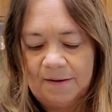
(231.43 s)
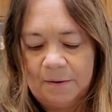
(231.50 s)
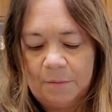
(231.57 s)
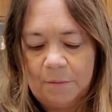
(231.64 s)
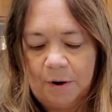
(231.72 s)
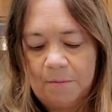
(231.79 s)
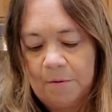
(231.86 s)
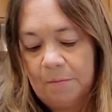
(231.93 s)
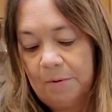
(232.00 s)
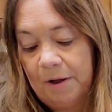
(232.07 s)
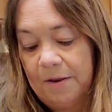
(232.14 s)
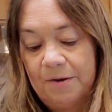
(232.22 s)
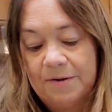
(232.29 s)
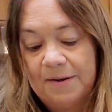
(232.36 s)
probably
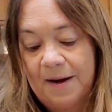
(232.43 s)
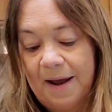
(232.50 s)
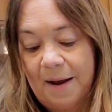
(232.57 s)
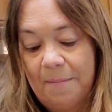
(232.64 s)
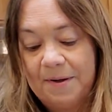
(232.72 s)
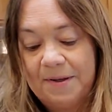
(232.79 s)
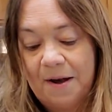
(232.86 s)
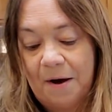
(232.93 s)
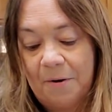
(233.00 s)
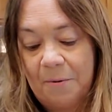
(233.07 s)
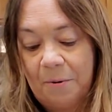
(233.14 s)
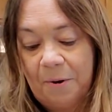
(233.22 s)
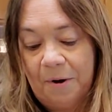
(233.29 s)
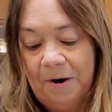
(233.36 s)
there's an Amazon
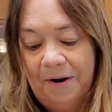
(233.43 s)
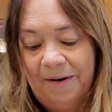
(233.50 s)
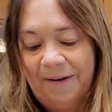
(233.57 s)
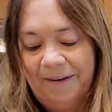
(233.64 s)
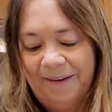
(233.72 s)
order.